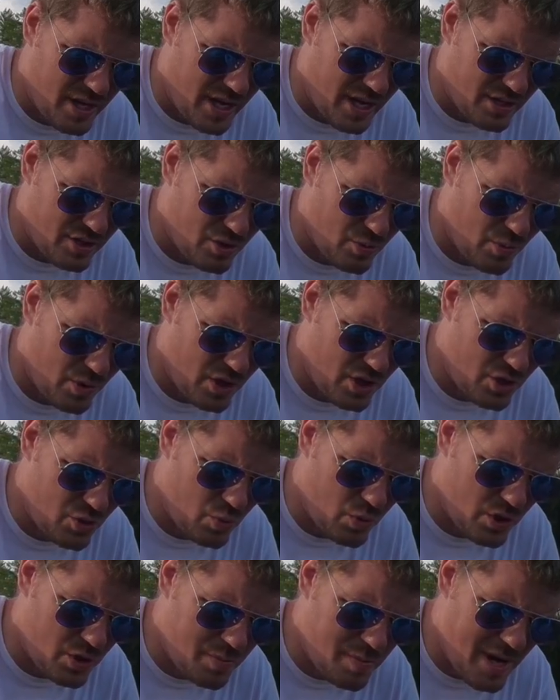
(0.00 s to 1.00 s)
Okay, so we're going to
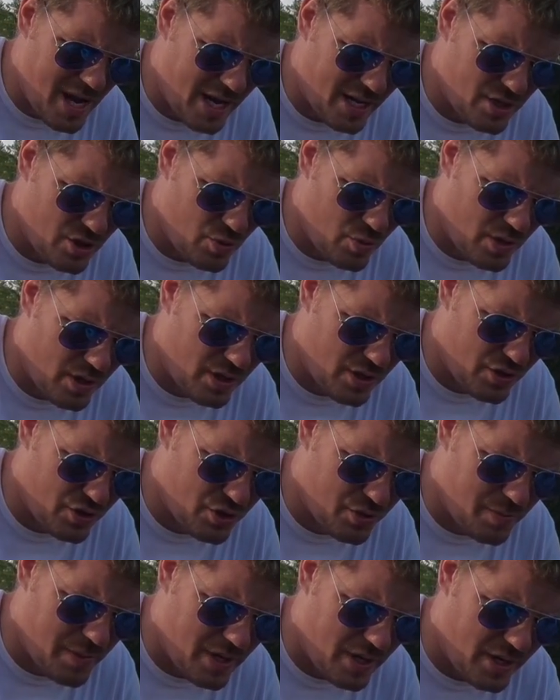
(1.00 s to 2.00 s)
switch back to our little
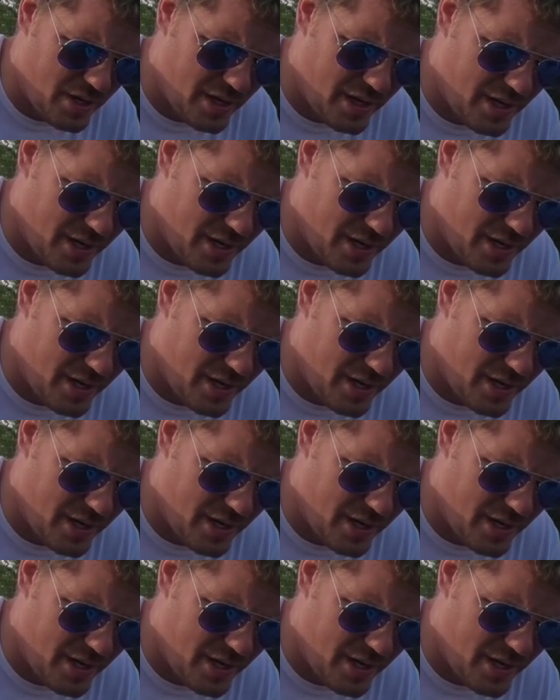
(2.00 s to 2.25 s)
spinner